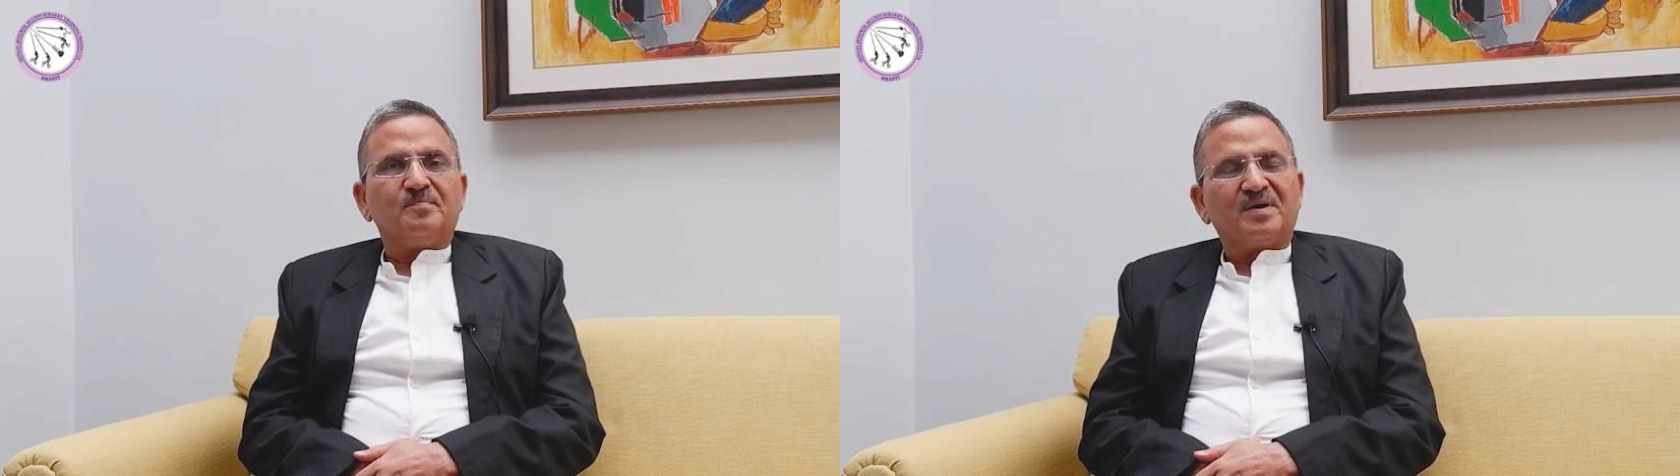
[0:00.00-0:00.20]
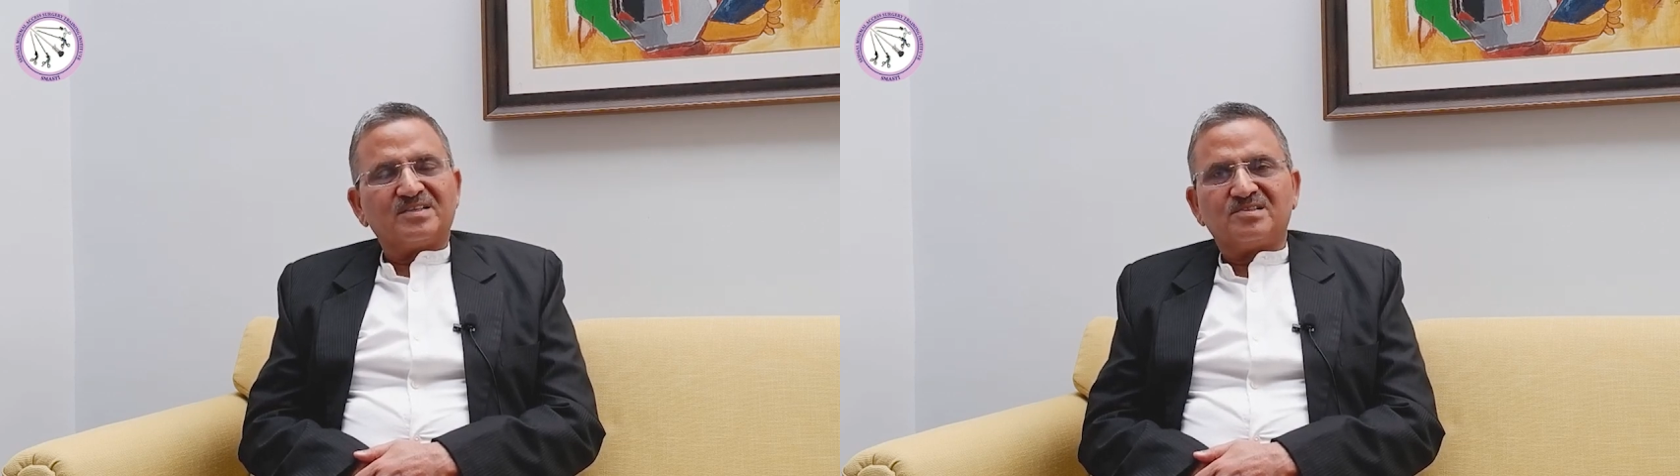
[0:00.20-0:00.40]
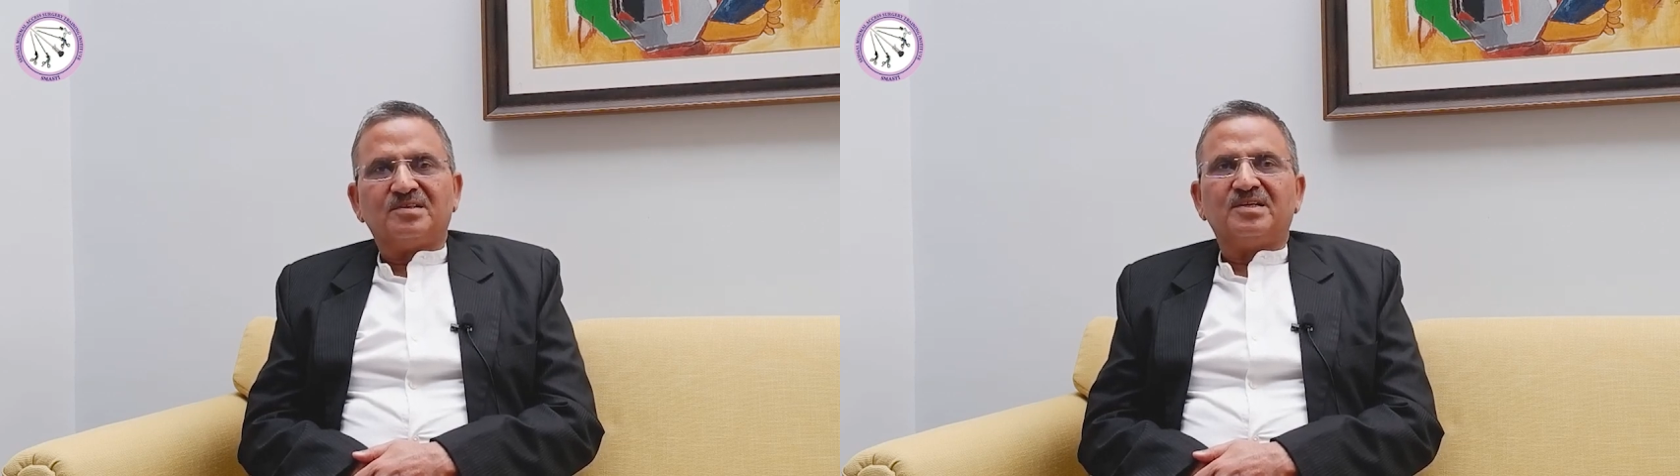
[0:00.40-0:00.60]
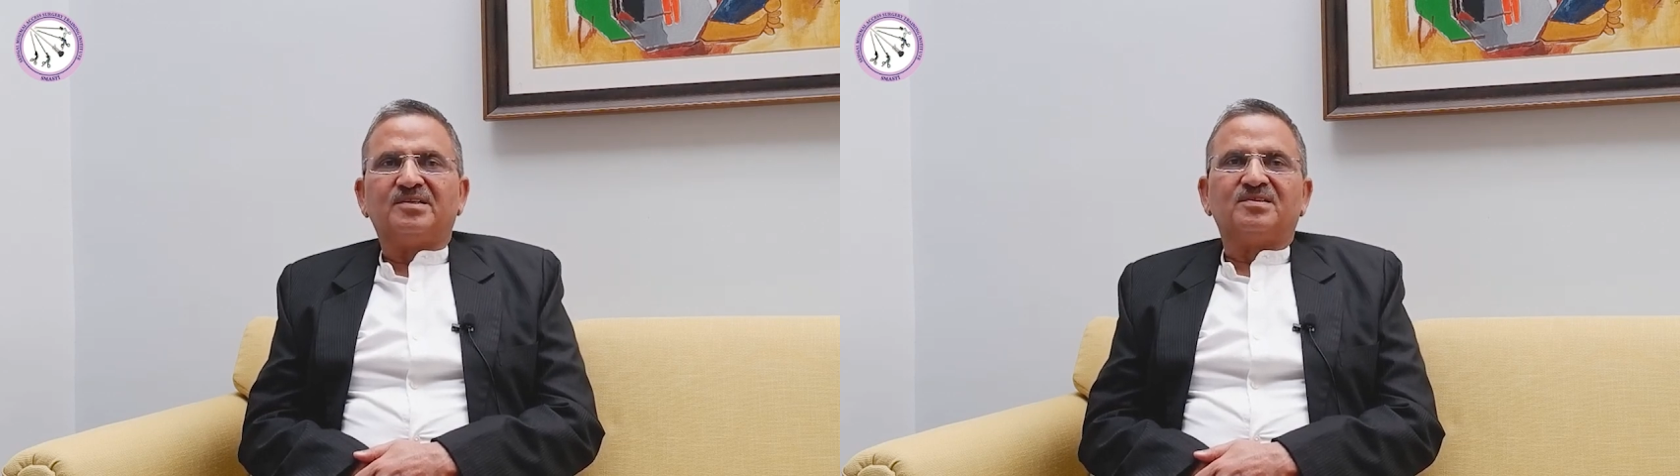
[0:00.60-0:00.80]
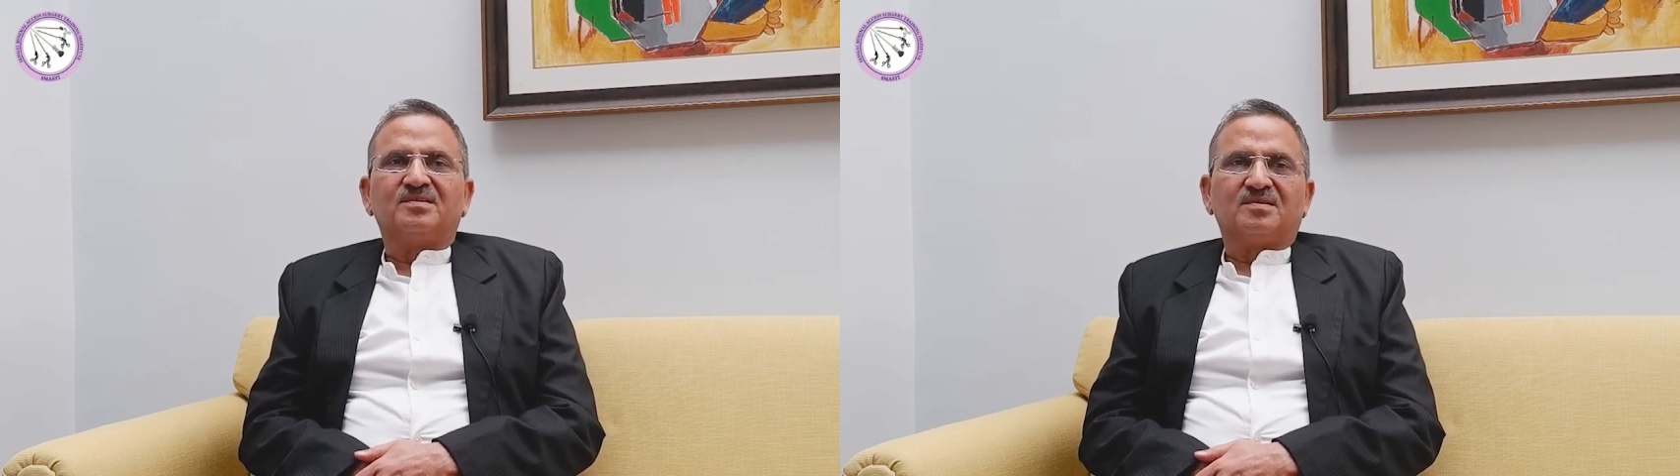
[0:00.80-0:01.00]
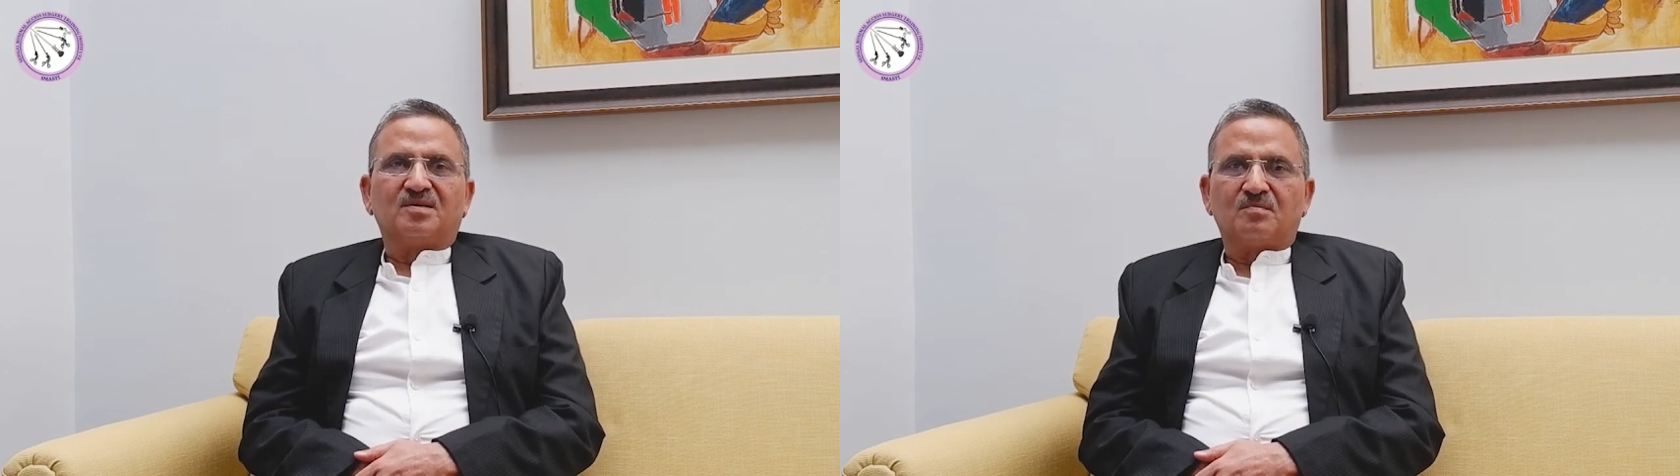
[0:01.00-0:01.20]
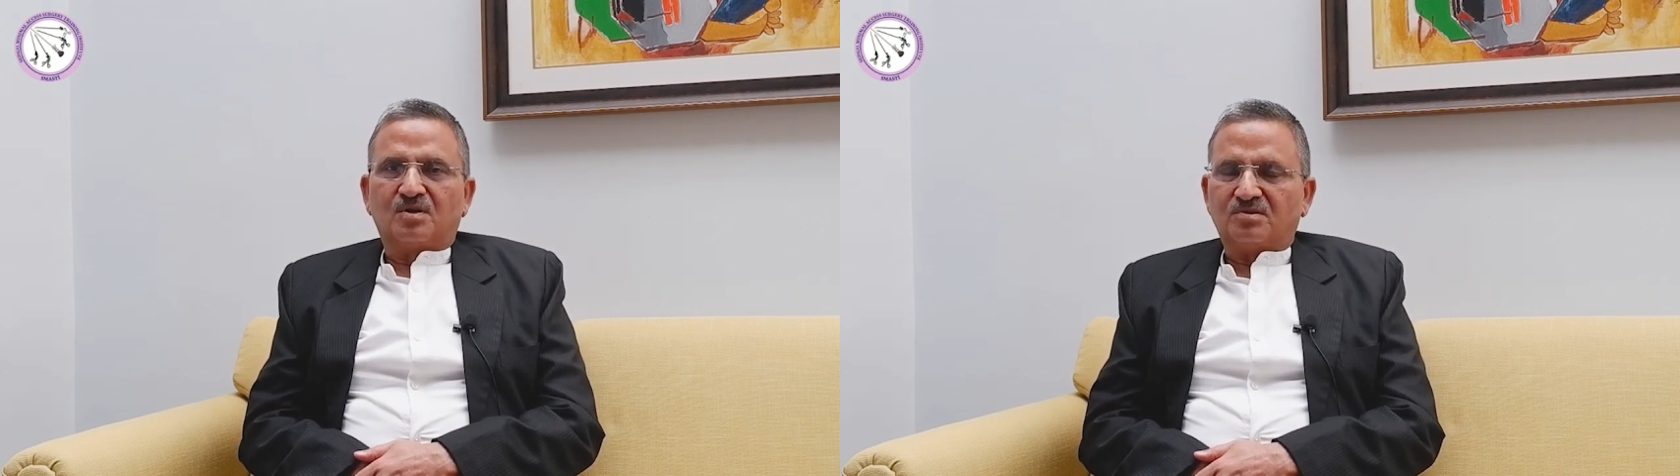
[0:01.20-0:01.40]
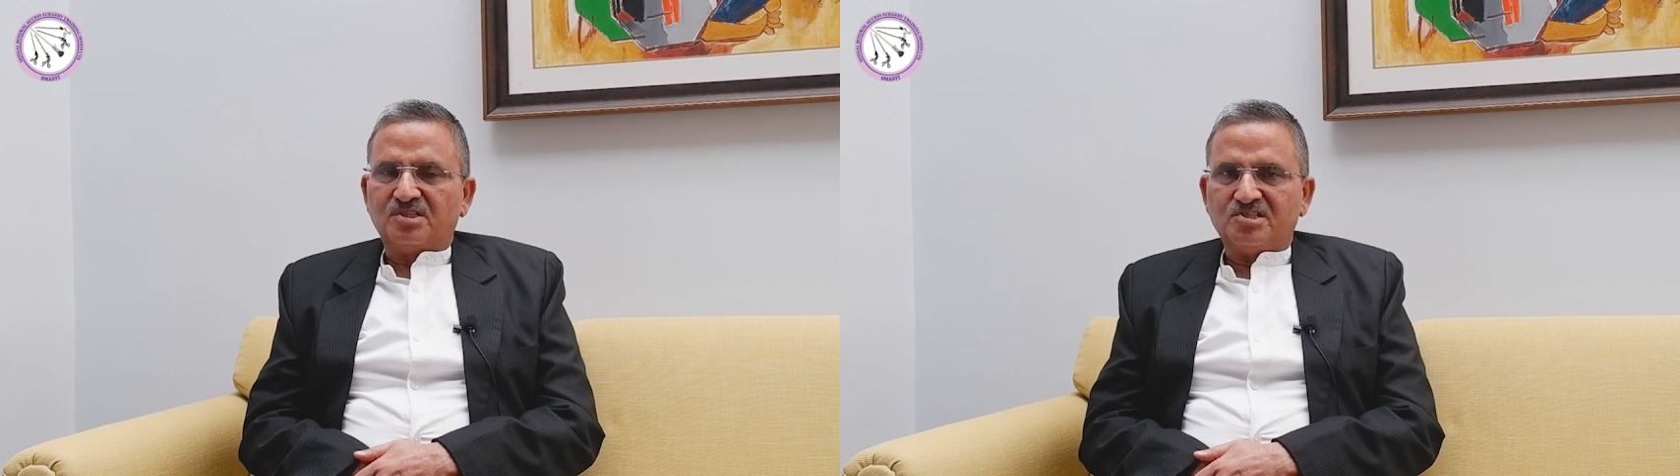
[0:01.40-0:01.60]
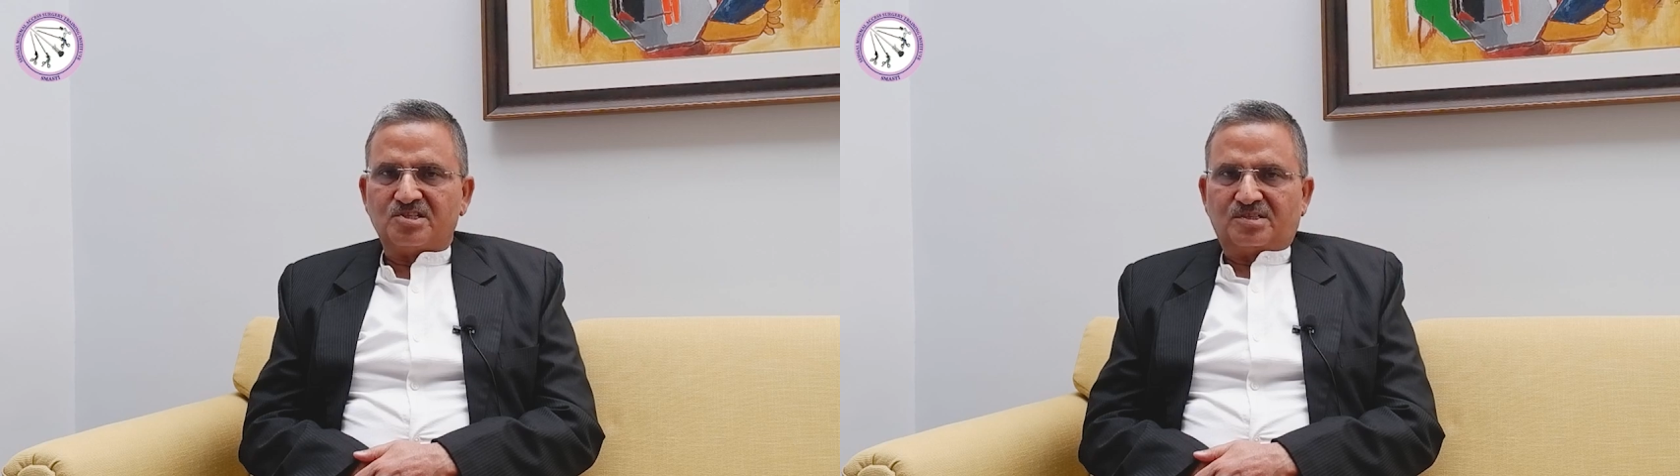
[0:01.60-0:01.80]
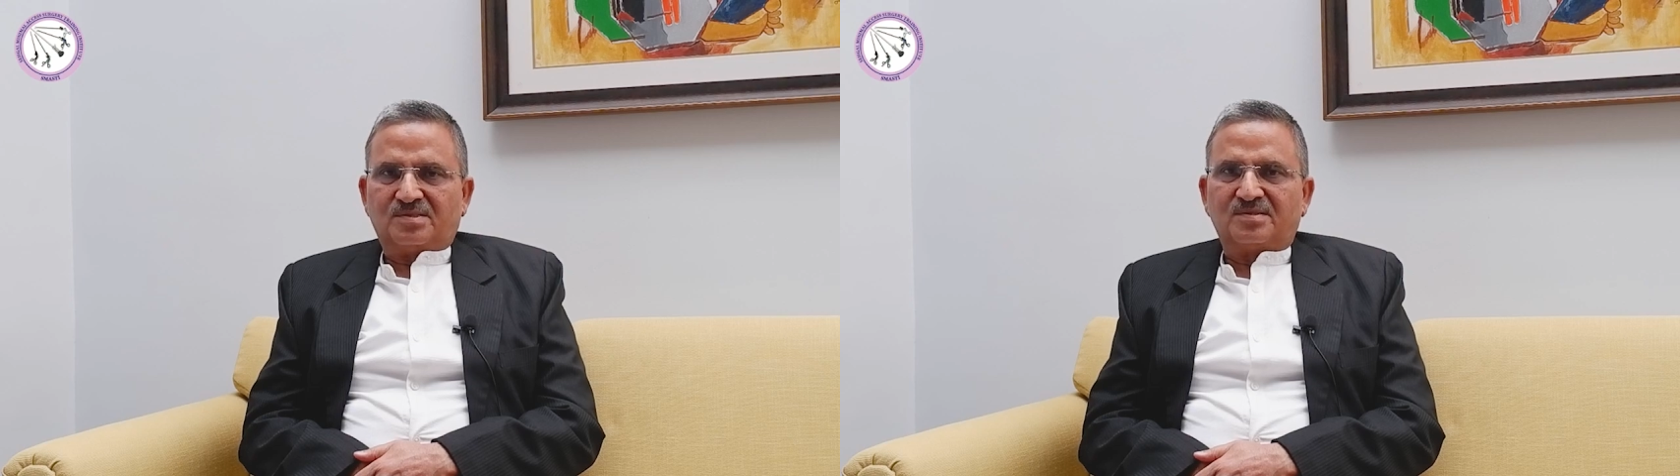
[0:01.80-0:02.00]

passionate about teaching.